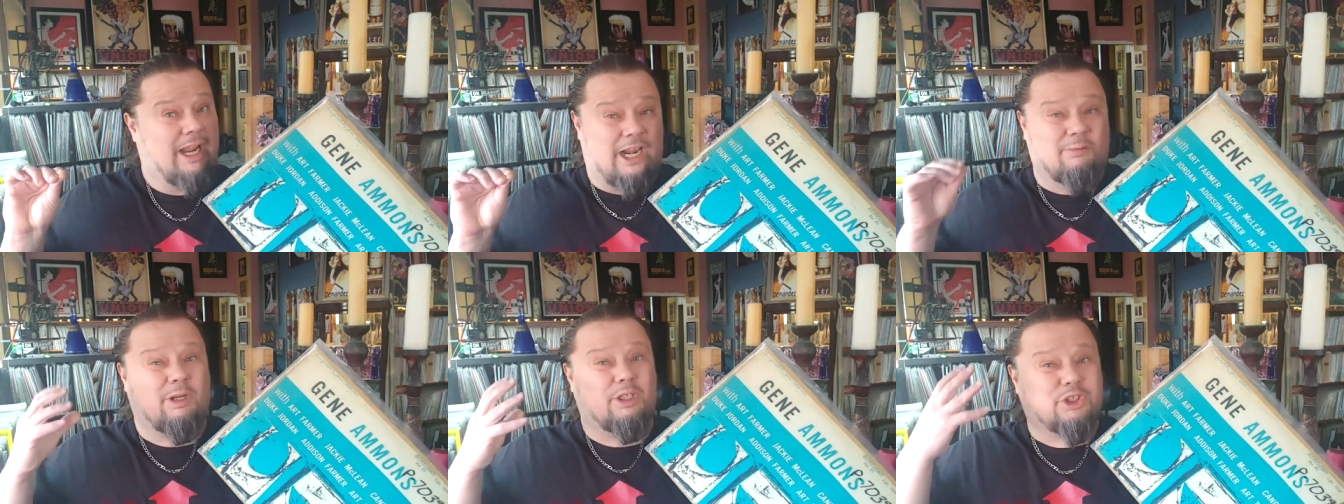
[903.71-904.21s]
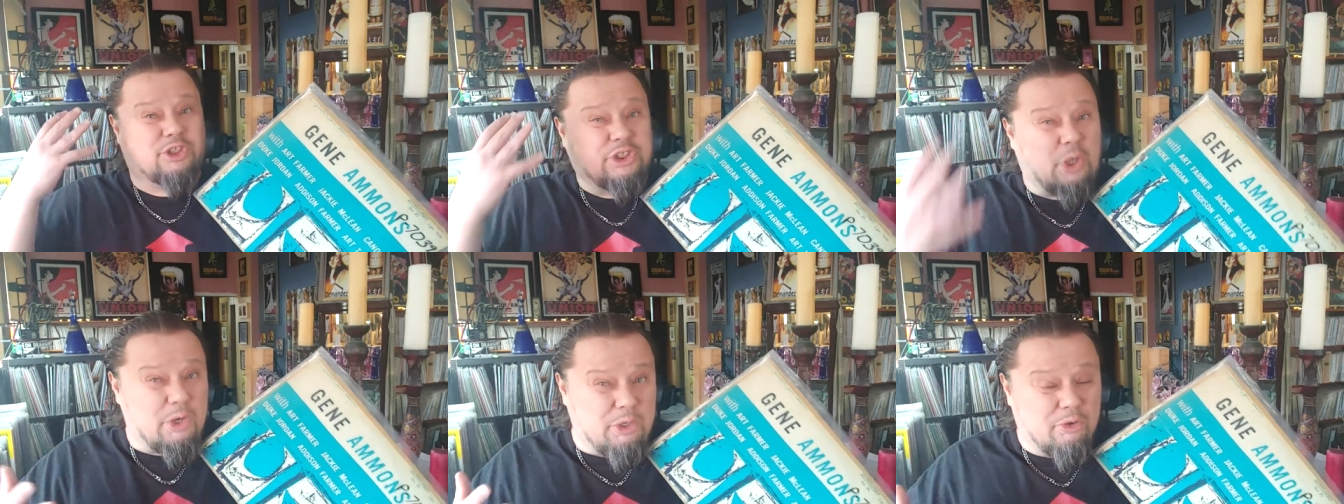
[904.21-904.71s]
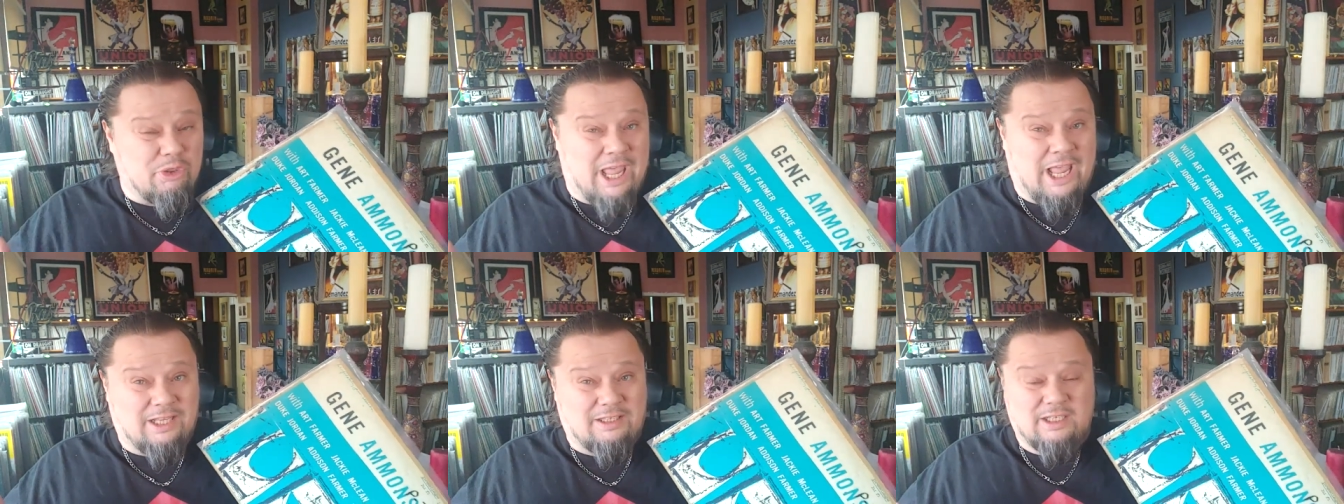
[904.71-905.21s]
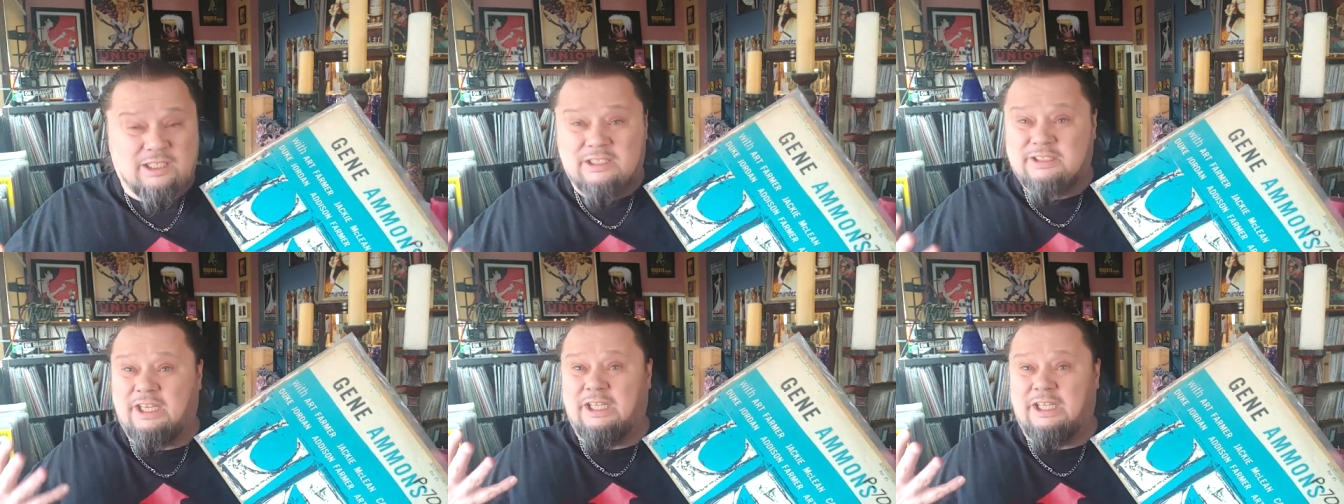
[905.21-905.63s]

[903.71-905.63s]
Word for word: And I'm going to show you that to